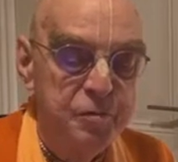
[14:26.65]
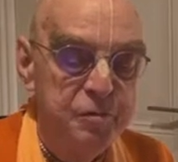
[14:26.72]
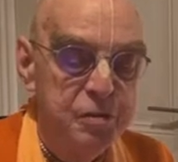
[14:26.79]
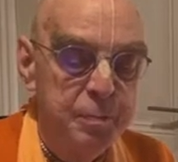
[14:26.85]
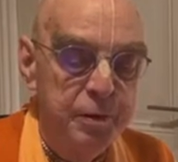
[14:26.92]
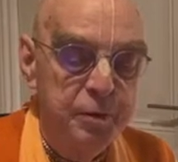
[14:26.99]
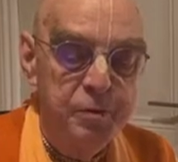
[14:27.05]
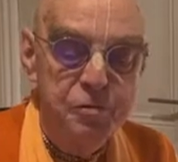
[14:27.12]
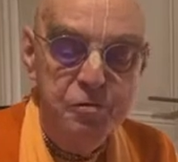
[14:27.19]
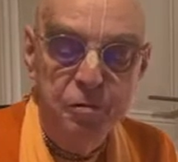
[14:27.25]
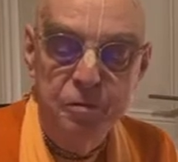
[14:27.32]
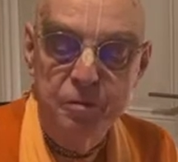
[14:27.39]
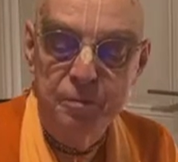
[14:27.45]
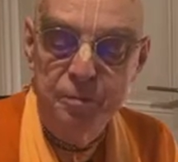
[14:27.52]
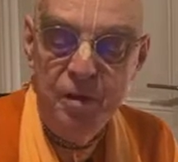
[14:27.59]
of
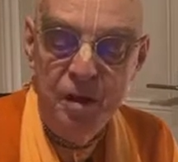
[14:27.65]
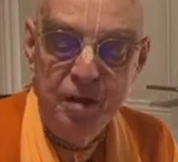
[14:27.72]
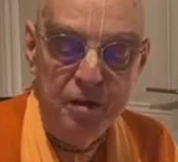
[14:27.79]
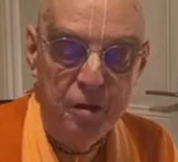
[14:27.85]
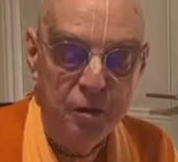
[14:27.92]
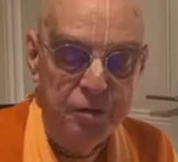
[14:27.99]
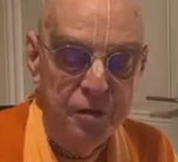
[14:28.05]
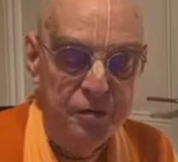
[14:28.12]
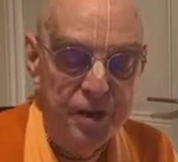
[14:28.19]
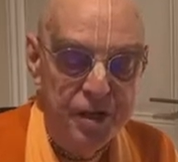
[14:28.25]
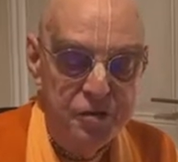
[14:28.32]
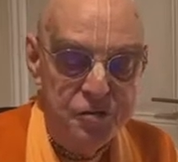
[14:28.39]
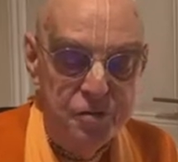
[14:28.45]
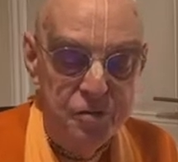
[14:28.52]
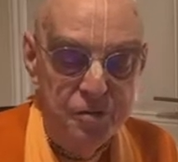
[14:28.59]
spiritual
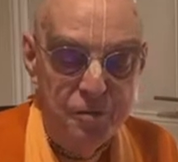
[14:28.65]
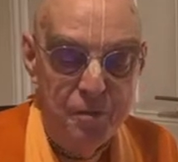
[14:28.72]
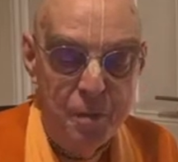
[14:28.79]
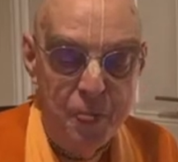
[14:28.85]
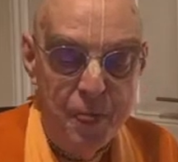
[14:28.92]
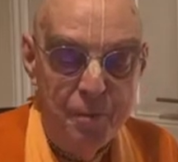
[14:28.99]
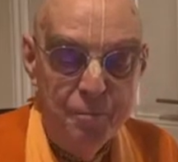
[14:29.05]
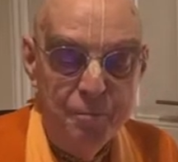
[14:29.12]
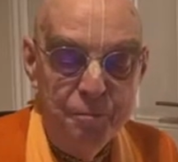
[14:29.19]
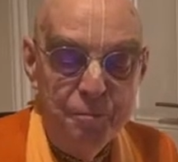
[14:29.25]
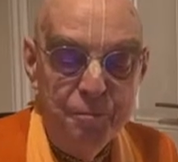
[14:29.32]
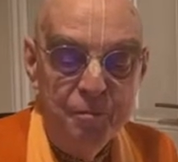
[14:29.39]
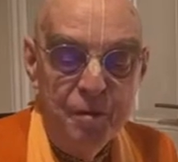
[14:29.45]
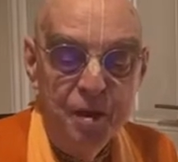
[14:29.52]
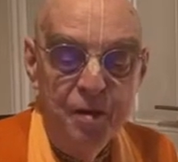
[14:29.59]
cultivation.
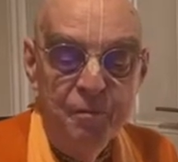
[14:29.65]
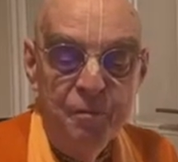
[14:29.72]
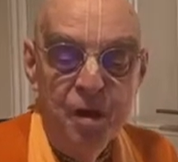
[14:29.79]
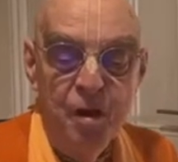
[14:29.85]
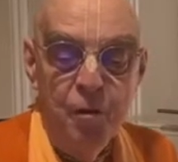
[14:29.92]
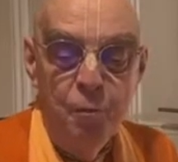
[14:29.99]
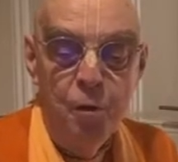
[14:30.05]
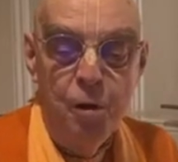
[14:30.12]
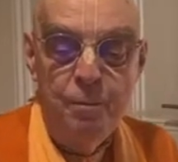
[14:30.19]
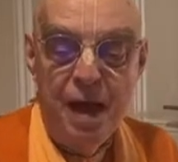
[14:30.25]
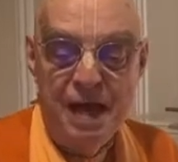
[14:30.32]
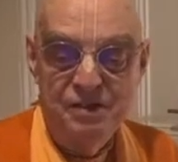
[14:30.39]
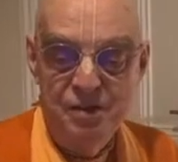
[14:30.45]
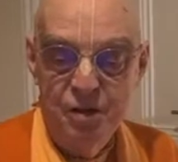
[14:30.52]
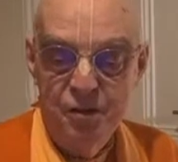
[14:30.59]
While
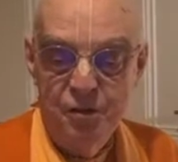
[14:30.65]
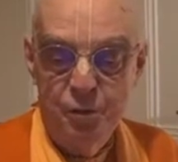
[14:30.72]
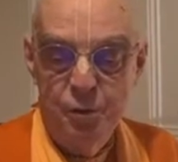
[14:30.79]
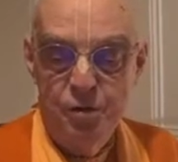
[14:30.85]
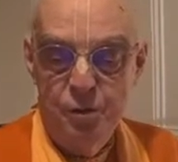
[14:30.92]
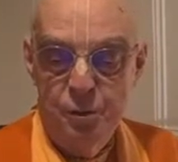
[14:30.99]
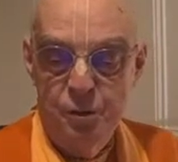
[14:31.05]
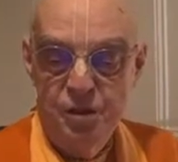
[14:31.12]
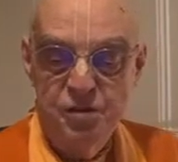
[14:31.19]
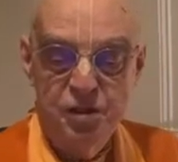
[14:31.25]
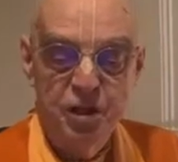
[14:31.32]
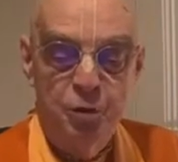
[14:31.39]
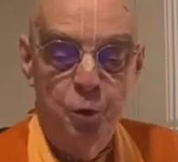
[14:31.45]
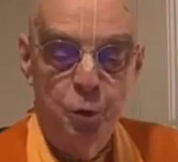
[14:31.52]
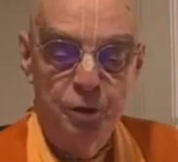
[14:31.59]
passing through the
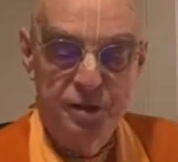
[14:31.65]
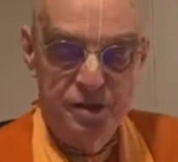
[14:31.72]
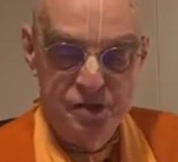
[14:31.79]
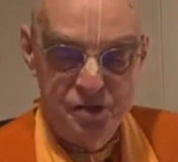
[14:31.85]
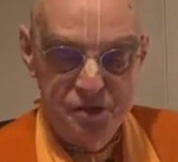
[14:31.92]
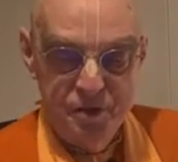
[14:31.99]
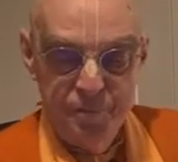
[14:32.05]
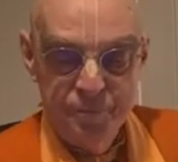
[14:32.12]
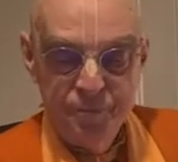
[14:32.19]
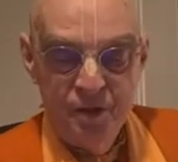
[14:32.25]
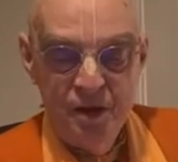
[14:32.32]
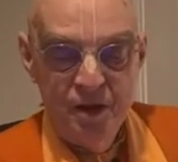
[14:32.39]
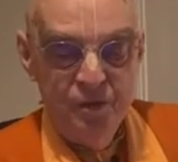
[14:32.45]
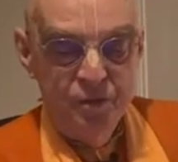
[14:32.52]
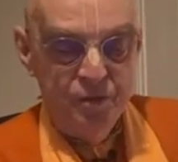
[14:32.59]
Rishikulas,
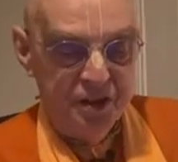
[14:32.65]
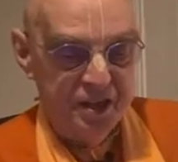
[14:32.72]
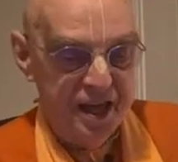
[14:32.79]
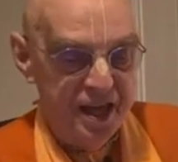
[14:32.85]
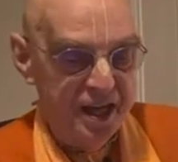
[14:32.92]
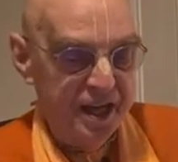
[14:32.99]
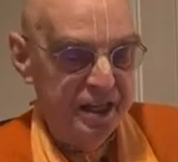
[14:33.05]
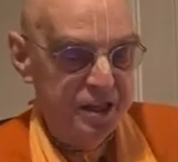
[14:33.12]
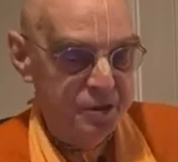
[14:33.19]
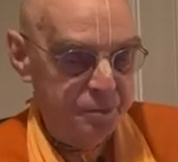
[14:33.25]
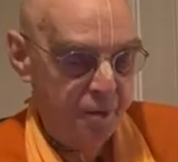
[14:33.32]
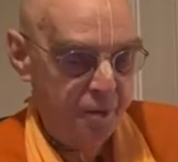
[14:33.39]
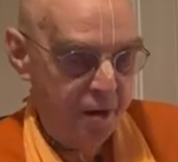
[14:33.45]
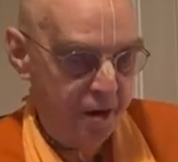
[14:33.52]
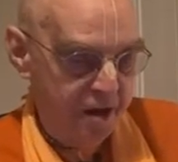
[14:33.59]
the king and
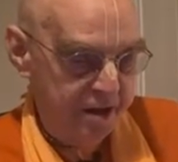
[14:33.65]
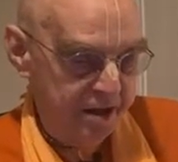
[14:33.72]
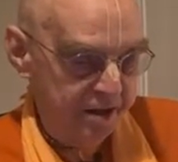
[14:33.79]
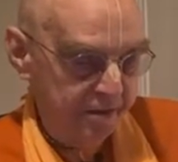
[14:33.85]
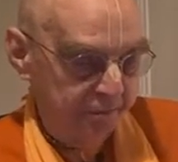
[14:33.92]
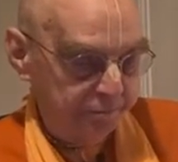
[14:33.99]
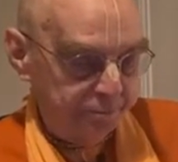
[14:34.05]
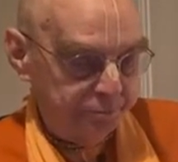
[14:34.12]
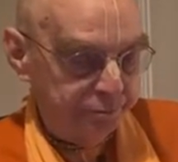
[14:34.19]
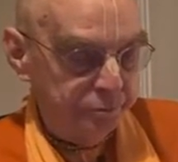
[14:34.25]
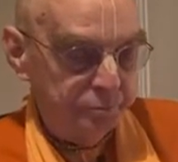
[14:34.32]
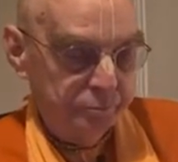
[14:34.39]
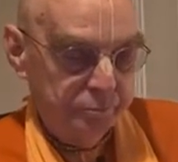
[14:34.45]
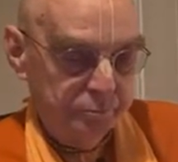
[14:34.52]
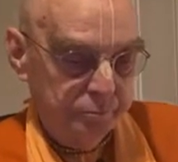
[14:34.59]
his party
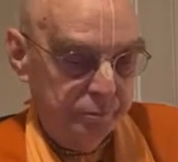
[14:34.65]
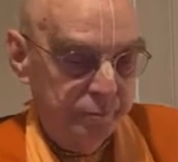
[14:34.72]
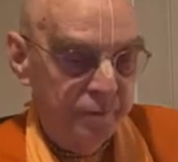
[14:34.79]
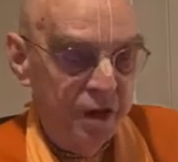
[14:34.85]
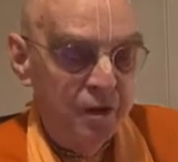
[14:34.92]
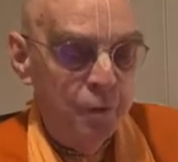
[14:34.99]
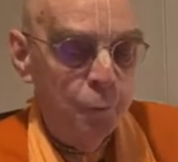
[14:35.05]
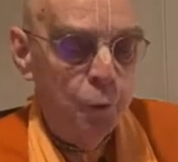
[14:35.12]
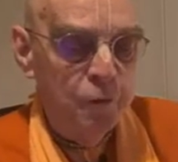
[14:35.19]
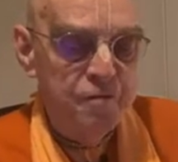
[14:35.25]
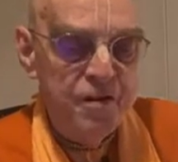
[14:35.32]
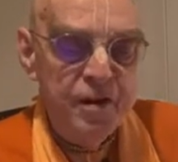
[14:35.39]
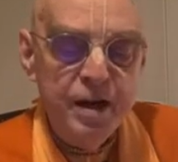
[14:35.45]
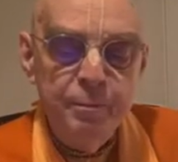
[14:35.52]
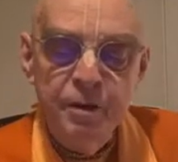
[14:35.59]
were
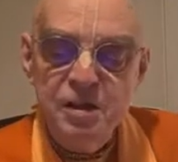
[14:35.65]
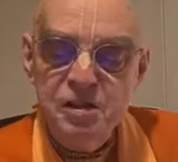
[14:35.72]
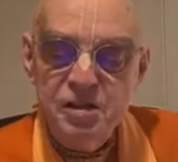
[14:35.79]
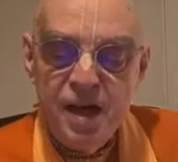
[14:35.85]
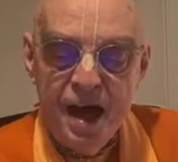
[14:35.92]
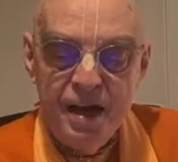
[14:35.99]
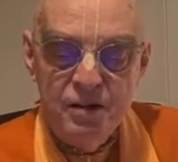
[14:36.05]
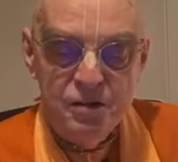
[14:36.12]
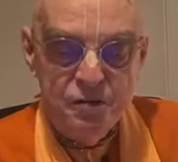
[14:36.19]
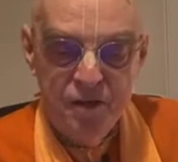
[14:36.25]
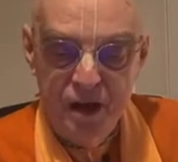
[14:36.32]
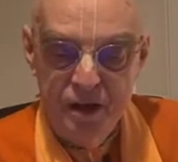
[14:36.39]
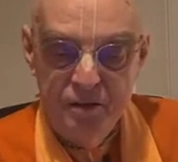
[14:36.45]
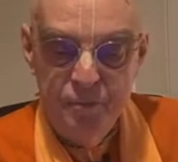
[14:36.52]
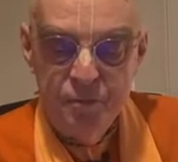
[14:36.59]
very much
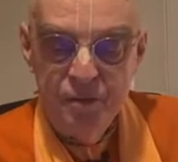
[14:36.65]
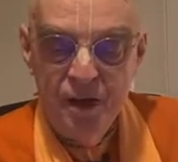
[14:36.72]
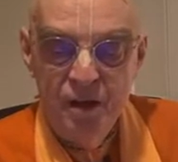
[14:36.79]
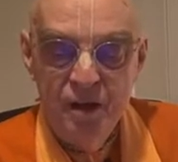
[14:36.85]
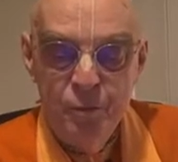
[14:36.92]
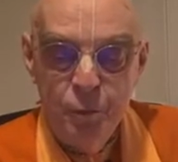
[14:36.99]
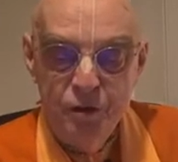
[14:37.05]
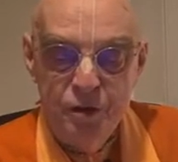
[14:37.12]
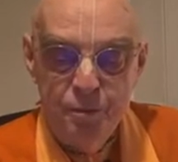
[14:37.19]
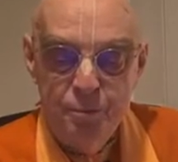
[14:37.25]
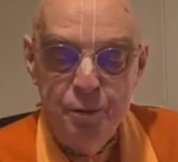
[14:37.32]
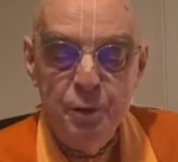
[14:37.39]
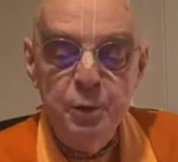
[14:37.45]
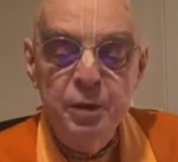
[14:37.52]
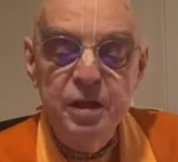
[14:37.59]
satisfied with the
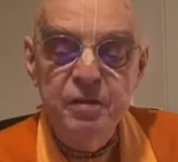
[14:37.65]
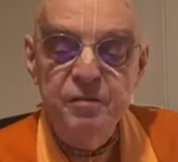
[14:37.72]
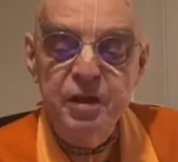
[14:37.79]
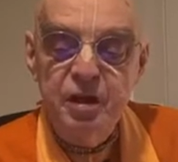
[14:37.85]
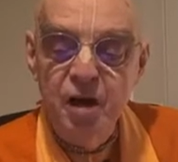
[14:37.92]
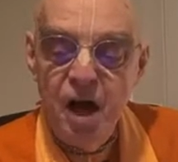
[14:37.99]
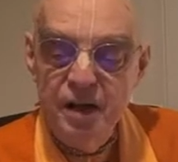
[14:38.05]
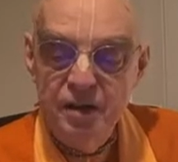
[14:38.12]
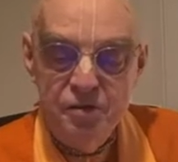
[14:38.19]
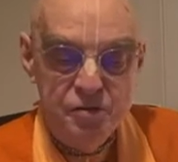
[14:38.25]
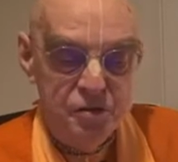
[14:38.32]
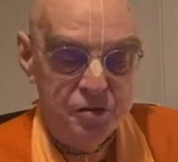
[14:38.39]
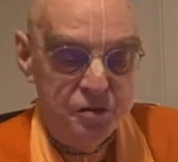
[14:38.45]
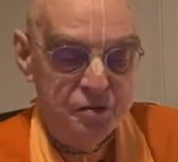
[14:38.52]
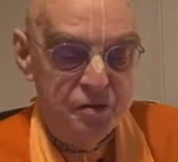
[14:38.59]
beauty of the
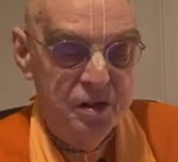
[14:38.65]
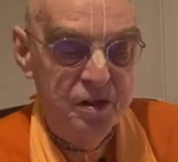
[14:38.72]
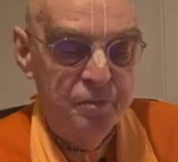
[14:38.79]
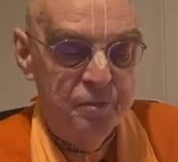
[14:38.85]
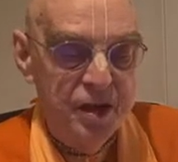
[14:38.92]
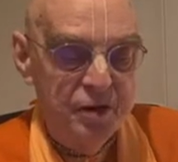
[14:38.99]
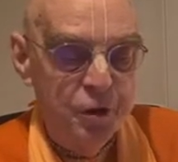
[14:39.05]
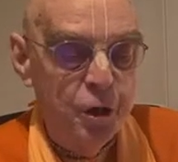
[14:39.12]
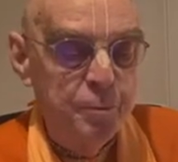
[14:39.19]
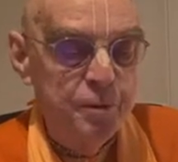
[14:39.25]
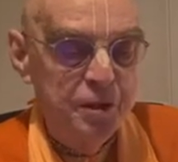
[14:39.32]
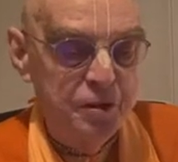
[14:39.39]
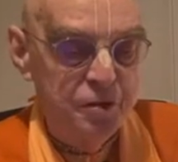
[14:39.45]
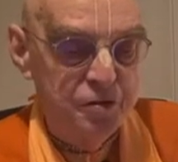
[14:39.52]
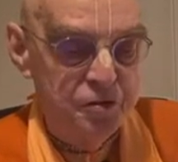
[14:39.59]
cottages and
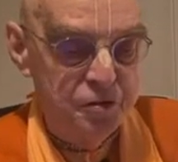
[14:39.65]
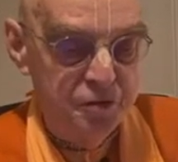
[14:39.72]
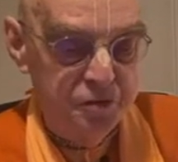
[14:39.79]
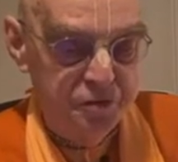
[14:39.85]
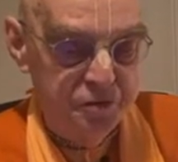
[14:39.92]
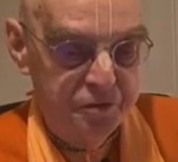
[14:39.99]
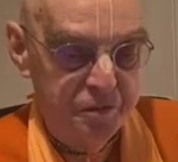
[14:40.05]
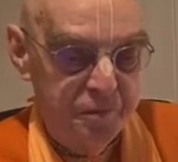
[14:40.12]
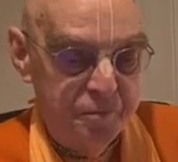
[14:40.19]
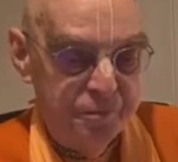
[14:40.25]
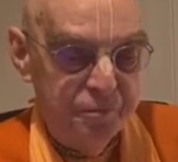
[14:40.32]
hermitages.